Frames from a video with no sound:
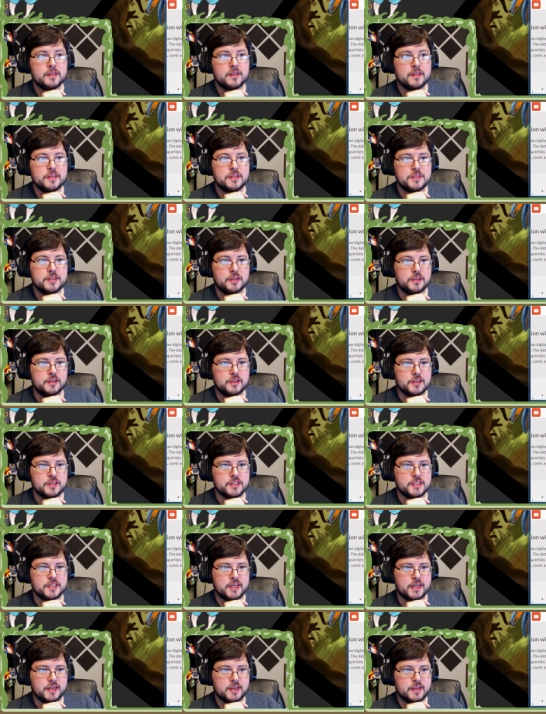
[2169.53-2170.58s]
this all
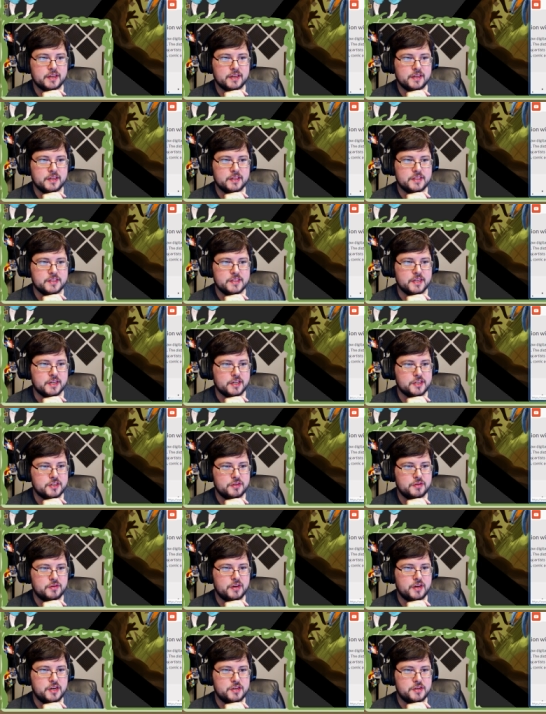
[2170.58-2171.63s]
looks like it's like
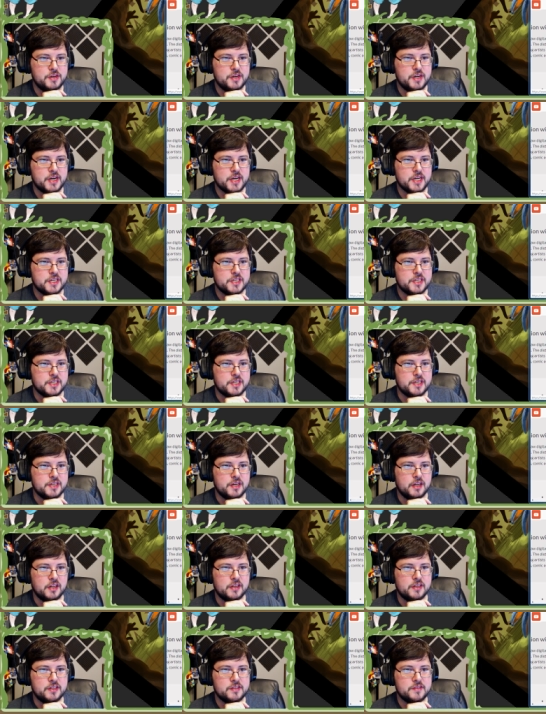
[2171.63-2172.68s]

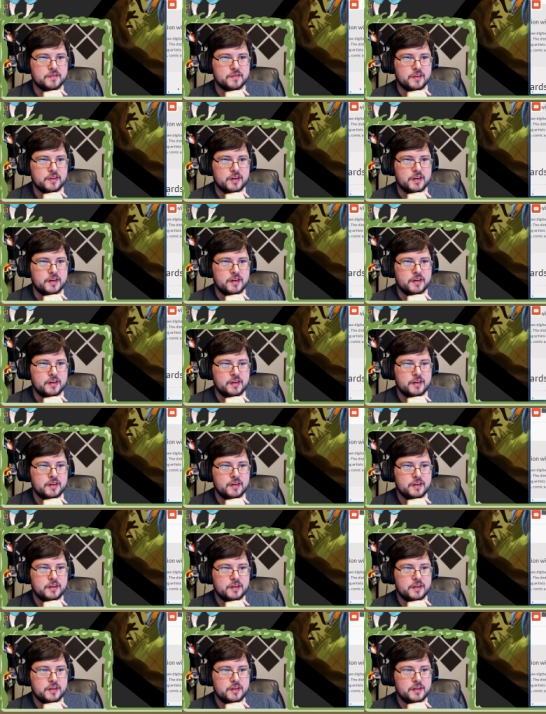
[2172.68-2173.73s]
$219 for it.
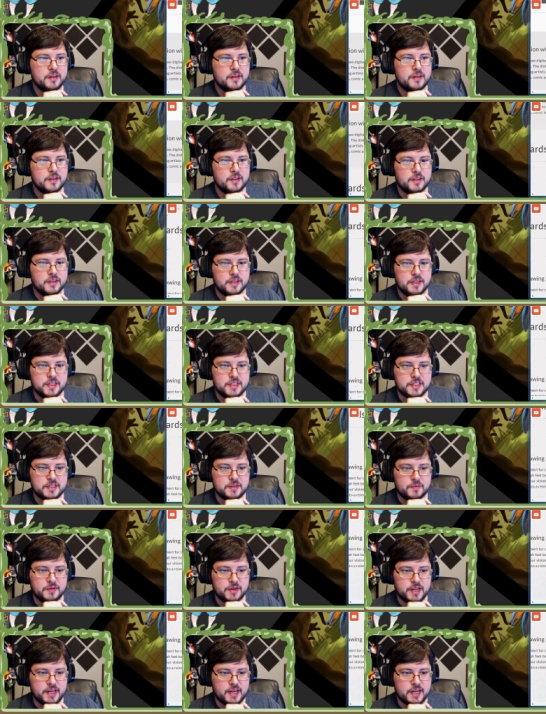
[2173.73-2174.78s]
Let's see
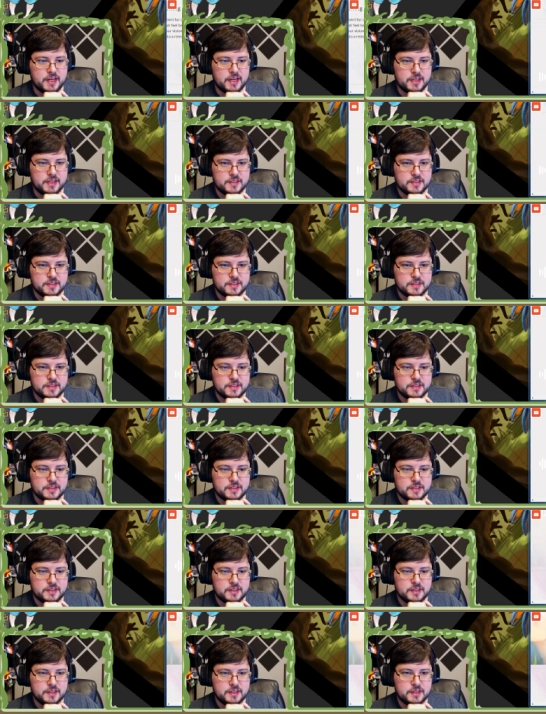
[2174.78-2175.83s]
what it has.
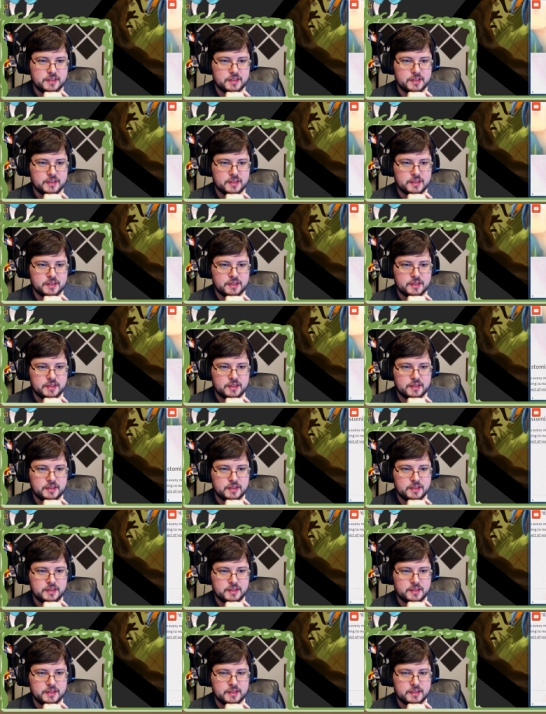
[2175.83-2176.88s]

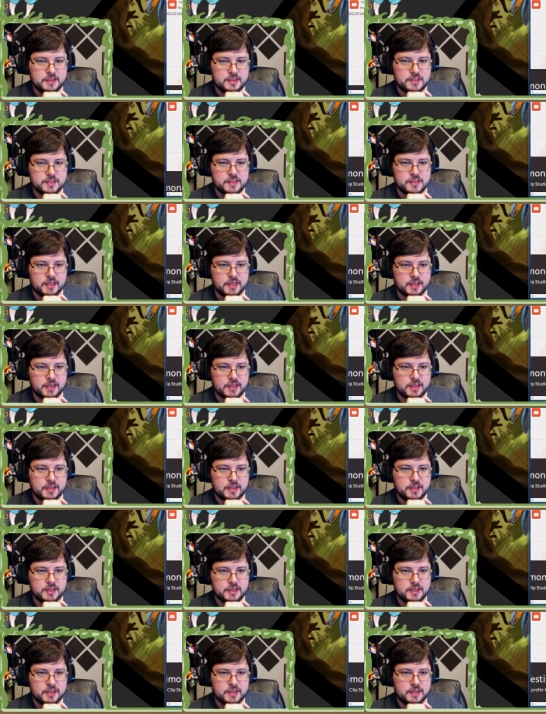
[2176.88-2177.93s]
It's like
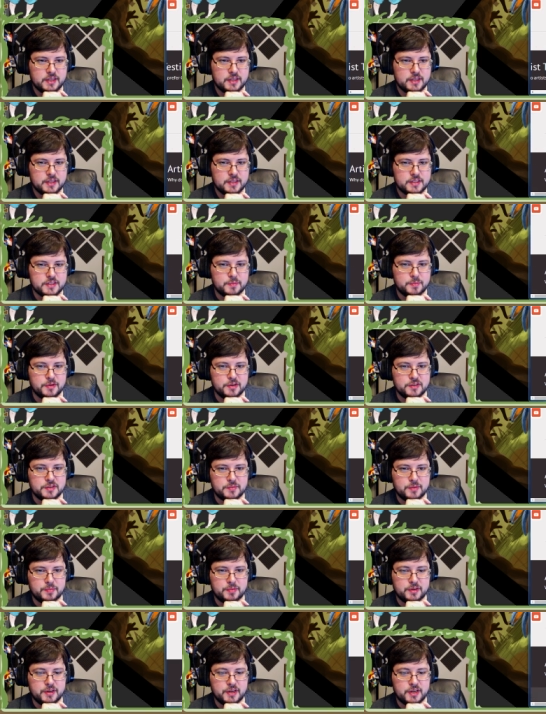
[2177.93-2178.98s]
supposed to be
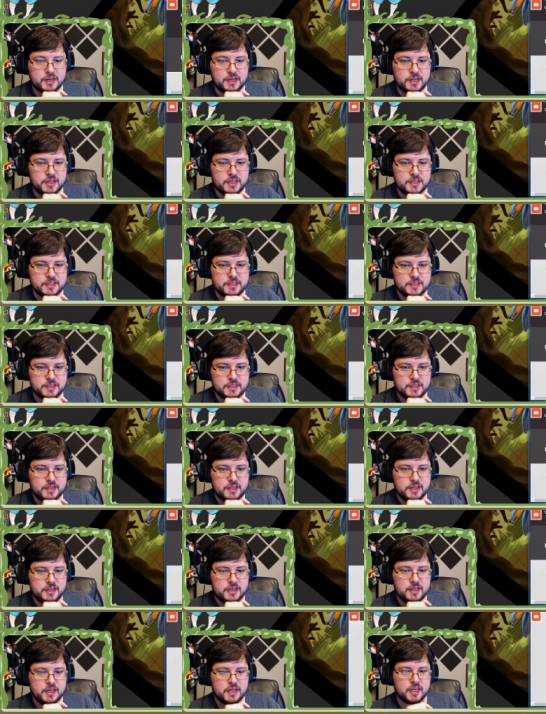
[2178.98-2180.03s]
pretty nice,
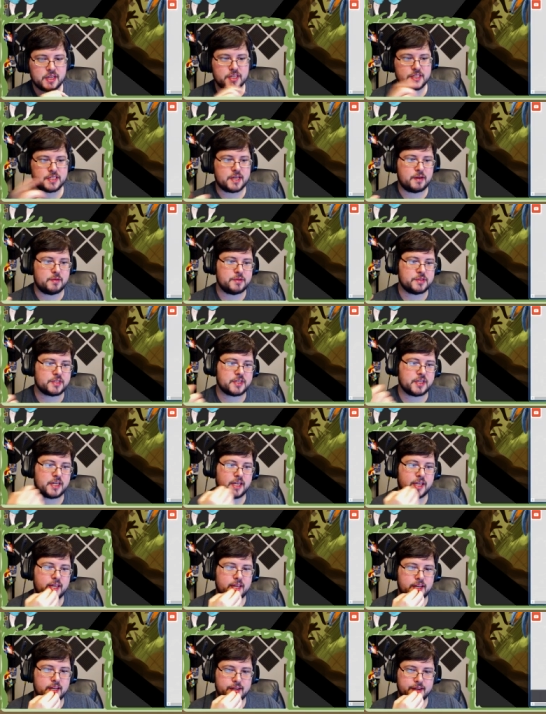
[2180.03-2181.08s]
because I was gonna
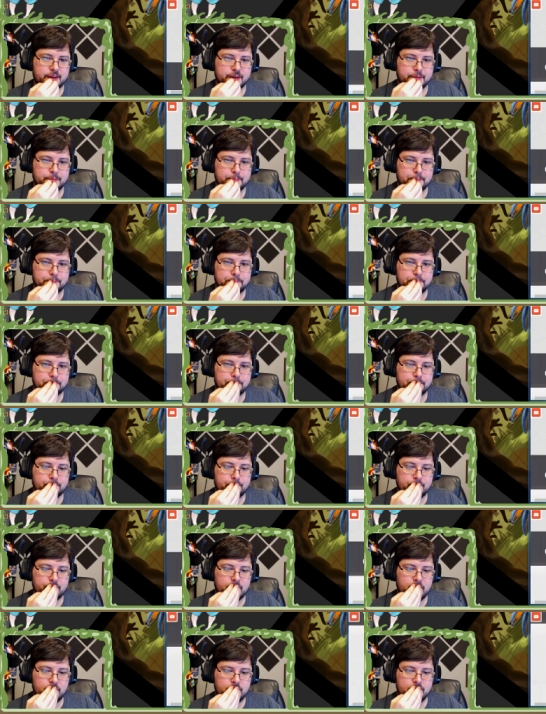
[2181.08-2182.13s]
get
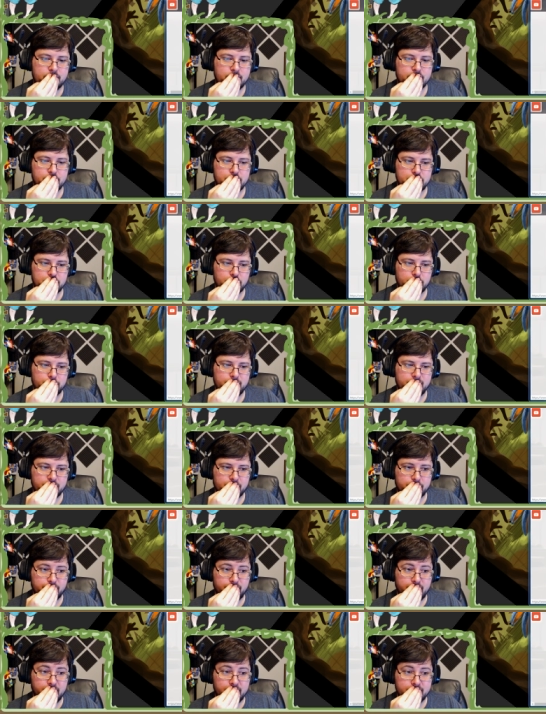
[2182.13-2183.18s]
the Adobe
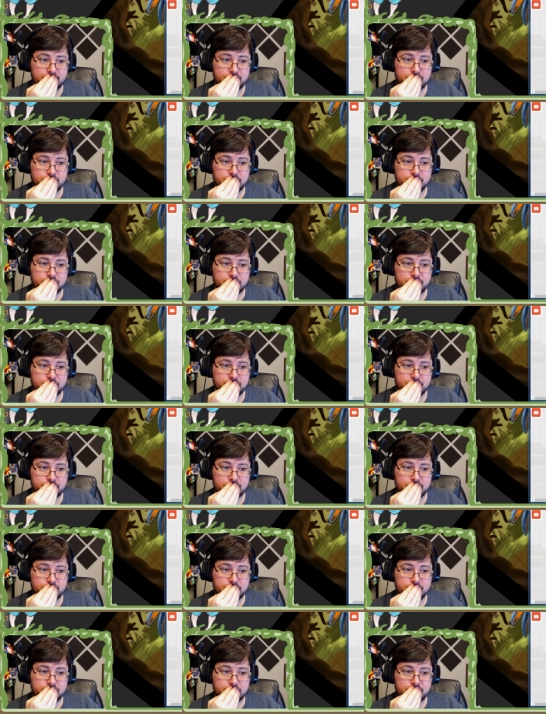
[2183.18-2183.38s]
Creative